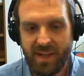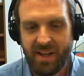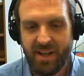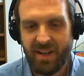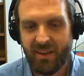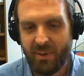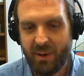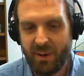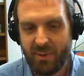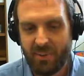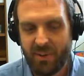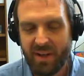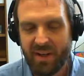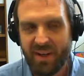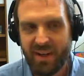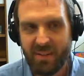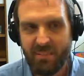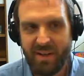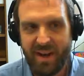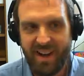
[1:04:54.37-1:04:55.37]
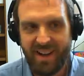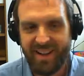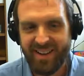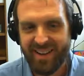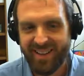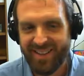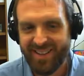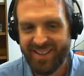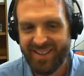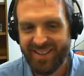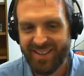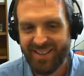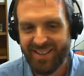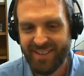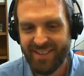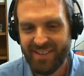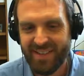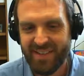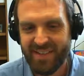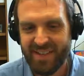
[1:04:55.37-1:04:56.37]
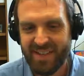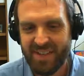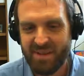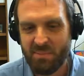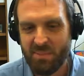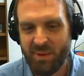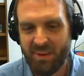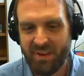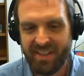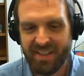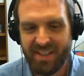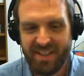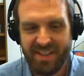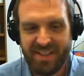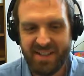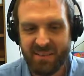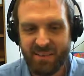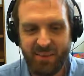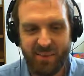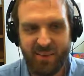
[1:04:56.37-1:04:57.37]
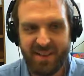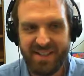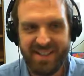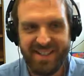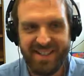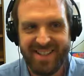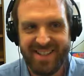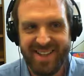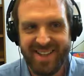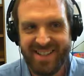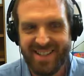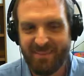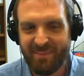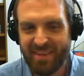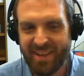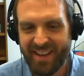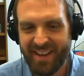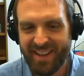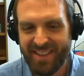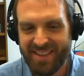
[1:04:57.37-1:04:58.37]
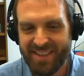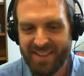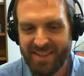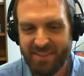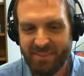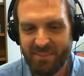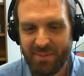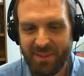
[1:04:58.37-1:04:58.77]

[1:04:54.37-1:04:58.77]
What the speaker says: Anyway, we can get back to this book unless someone wants to say something else.